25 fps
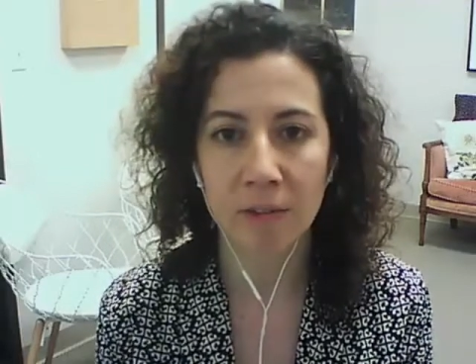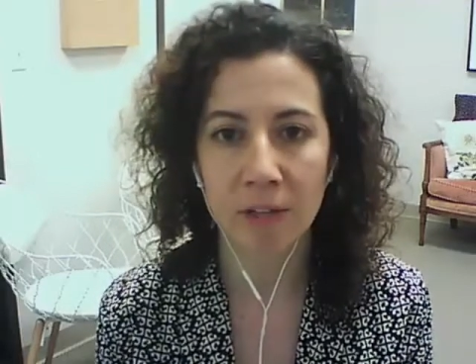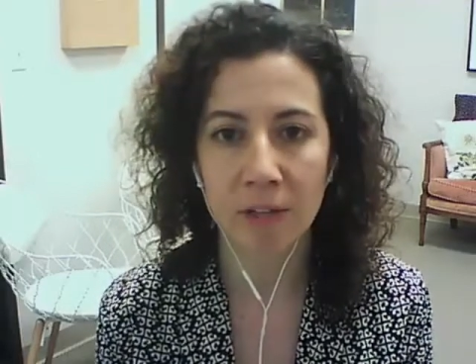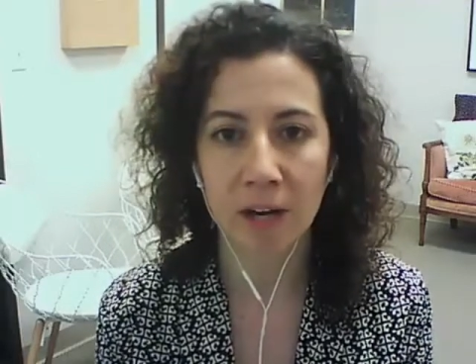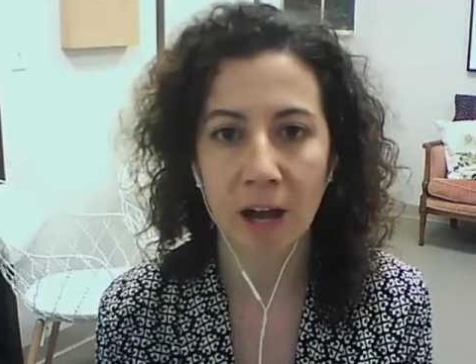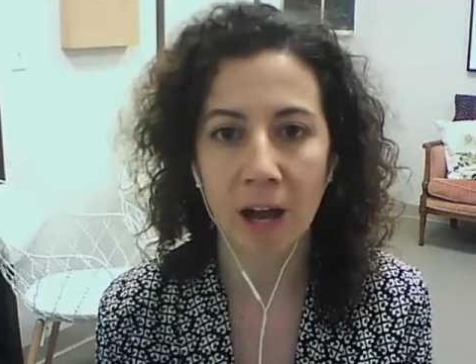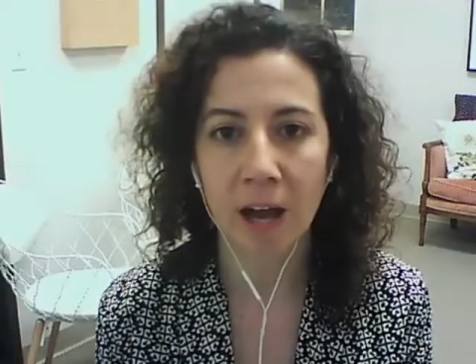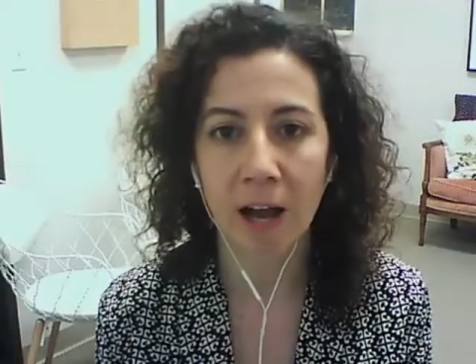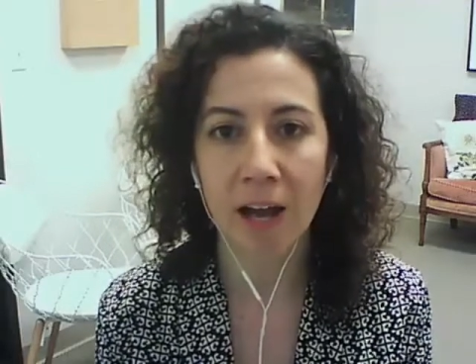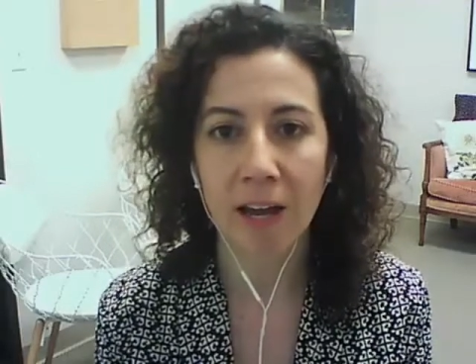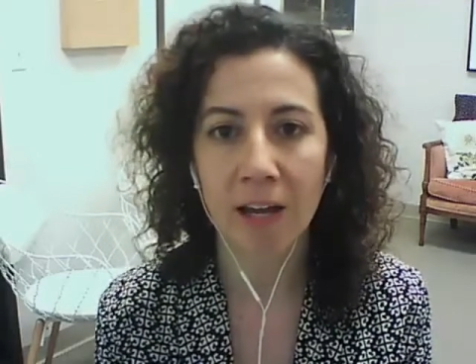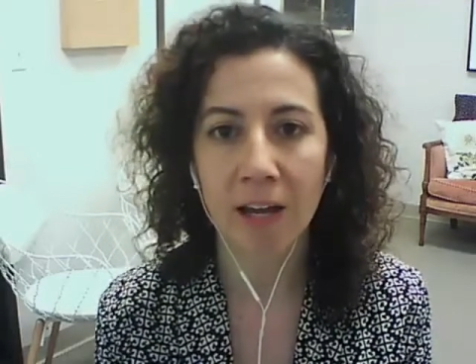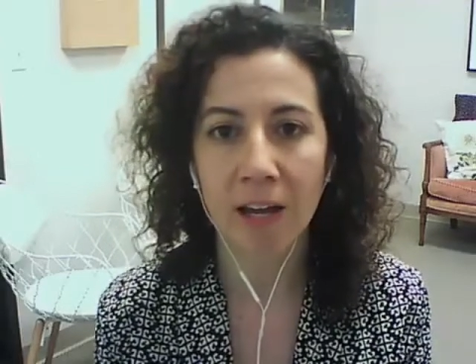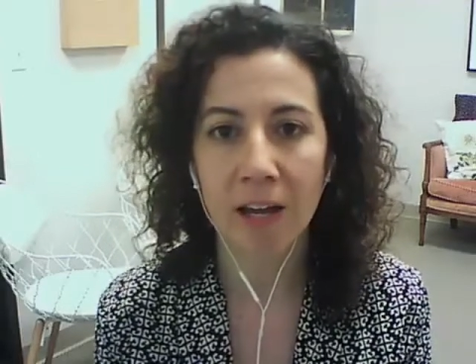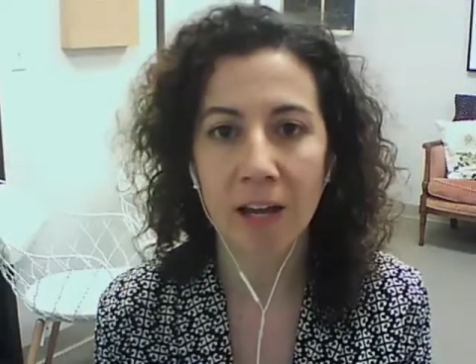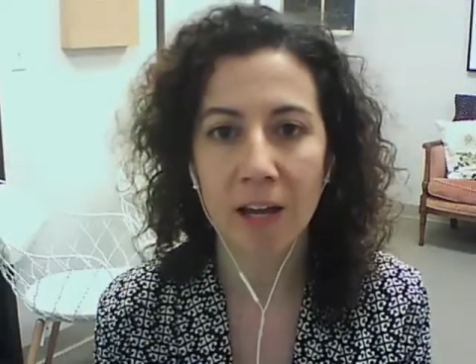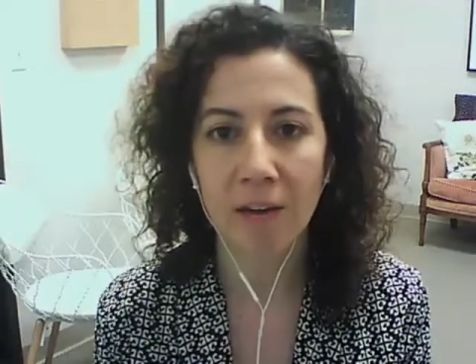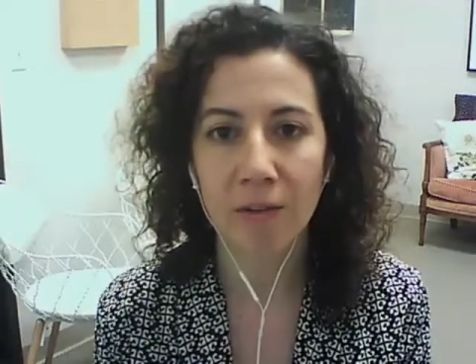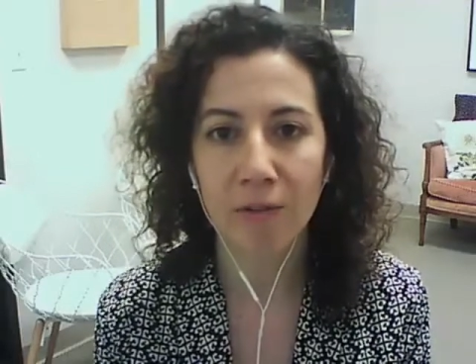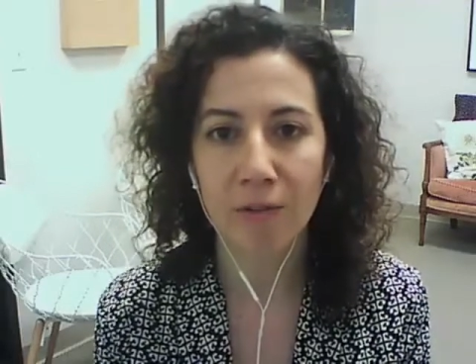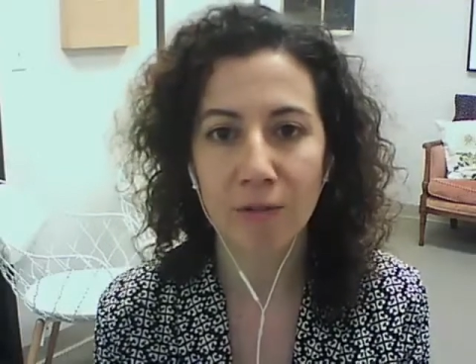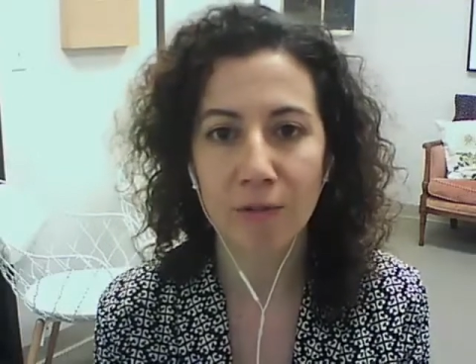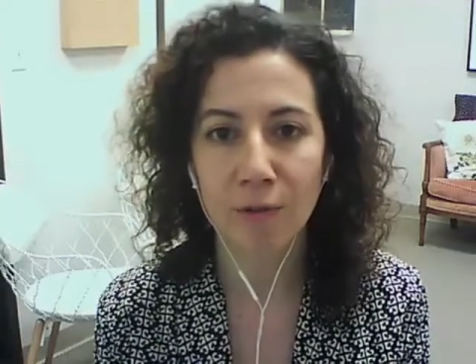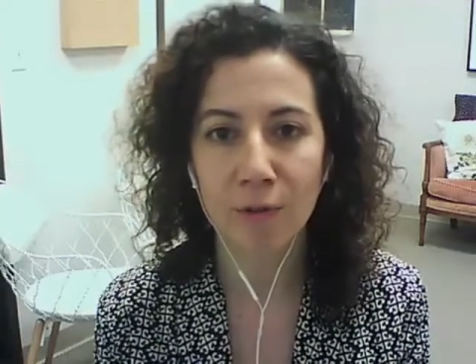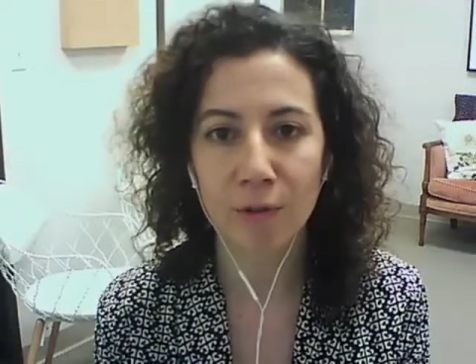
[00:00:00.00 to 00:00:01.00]
that I
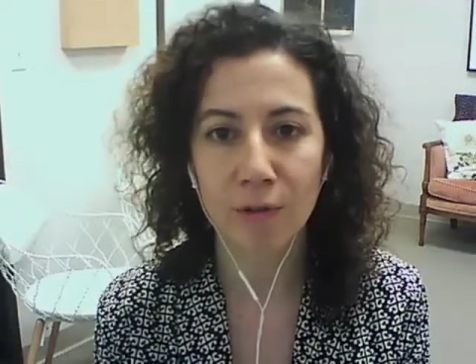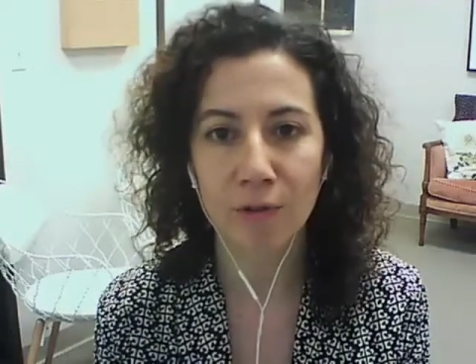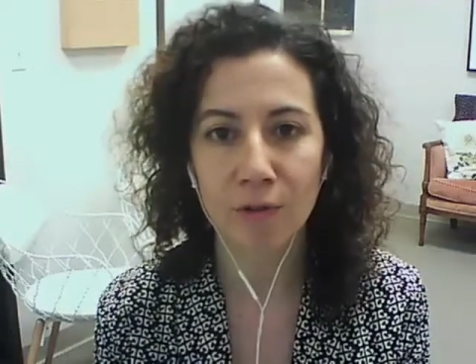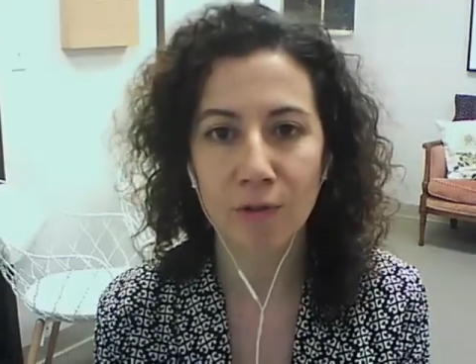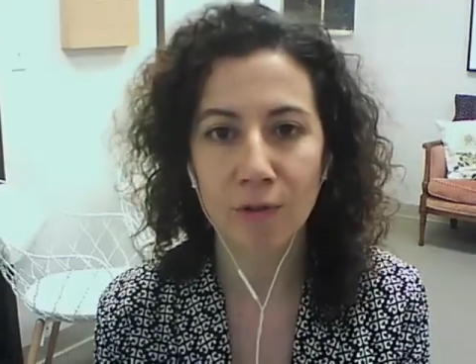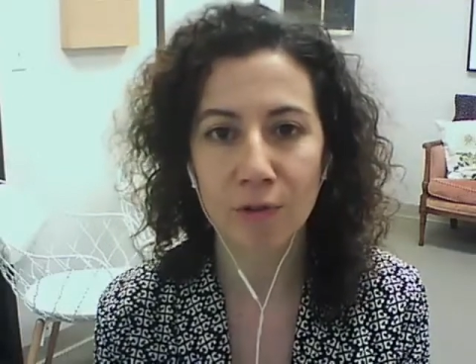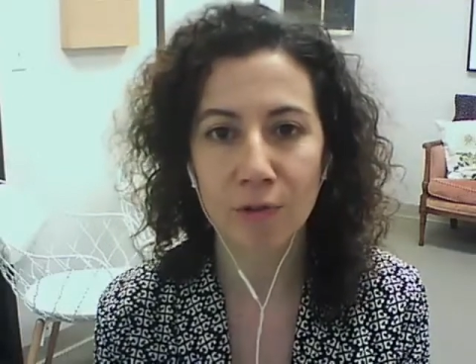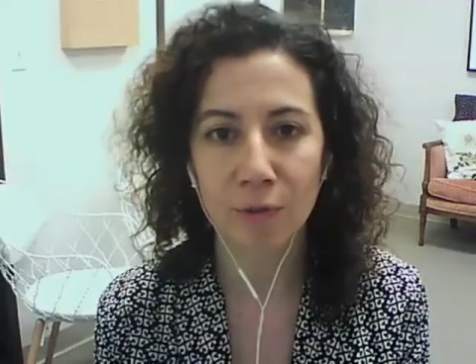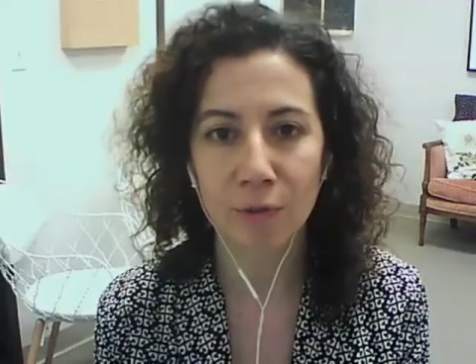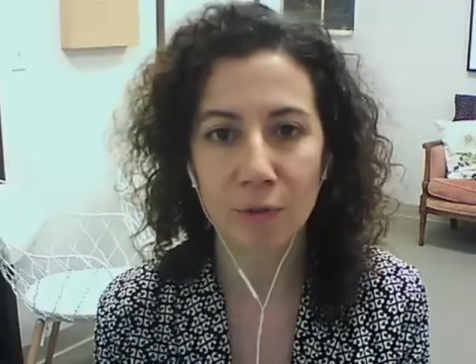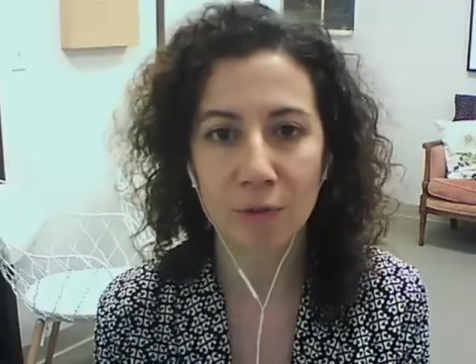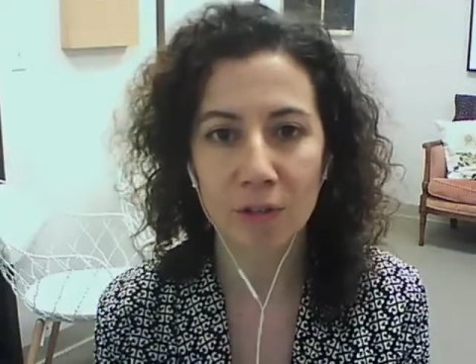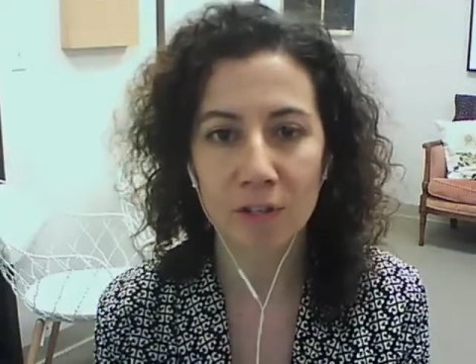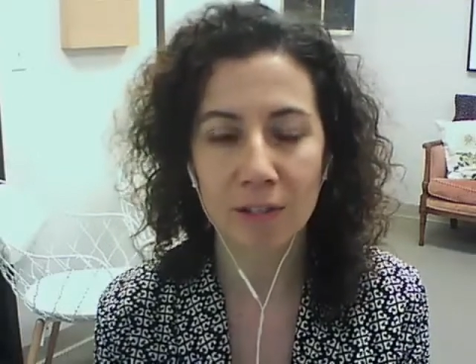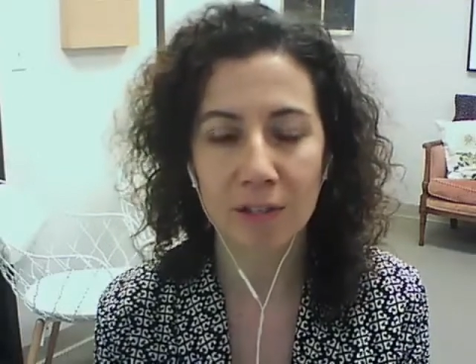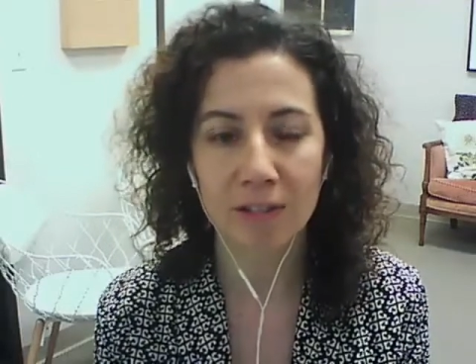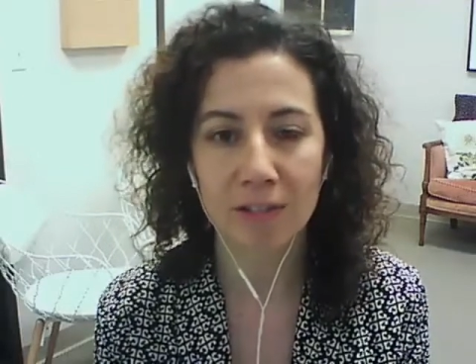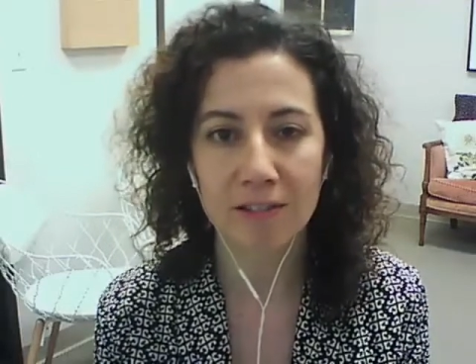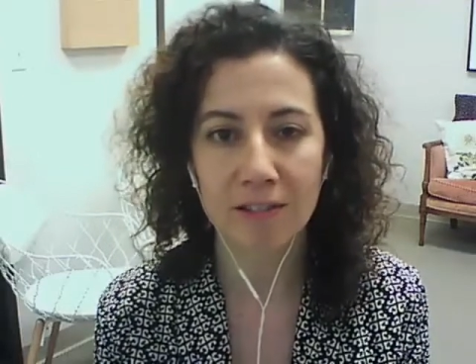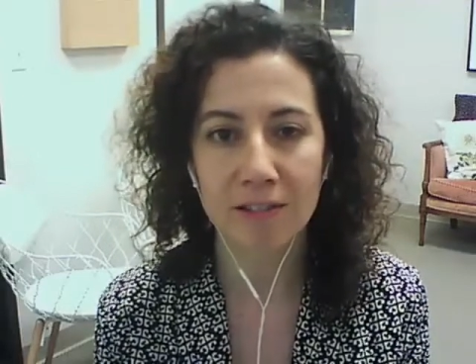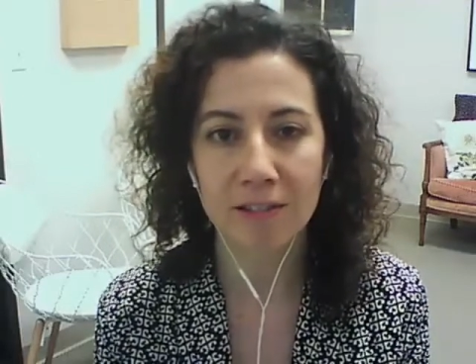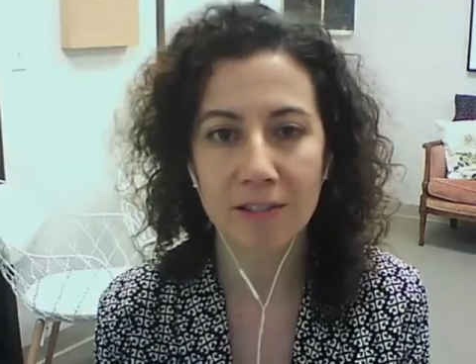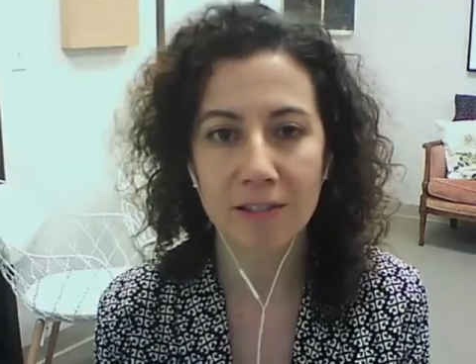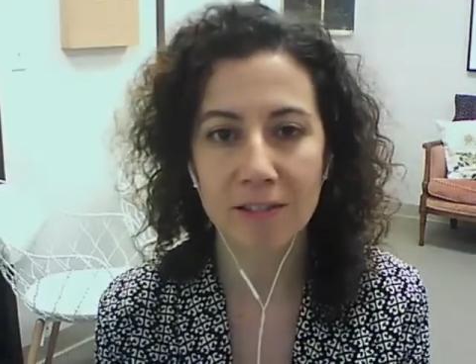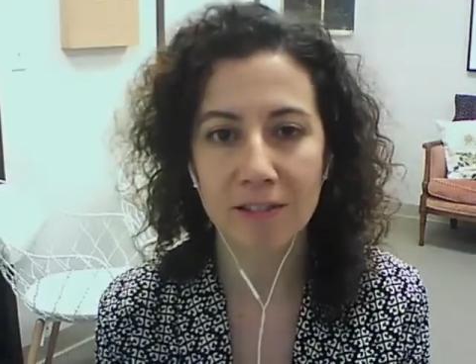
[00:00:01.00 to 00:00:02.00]
have for the
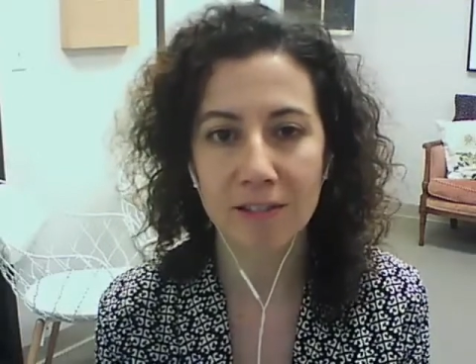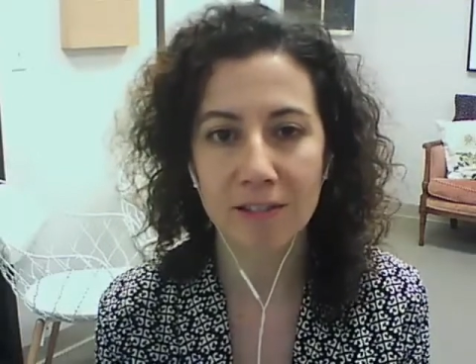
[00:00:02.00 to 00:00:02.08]
stories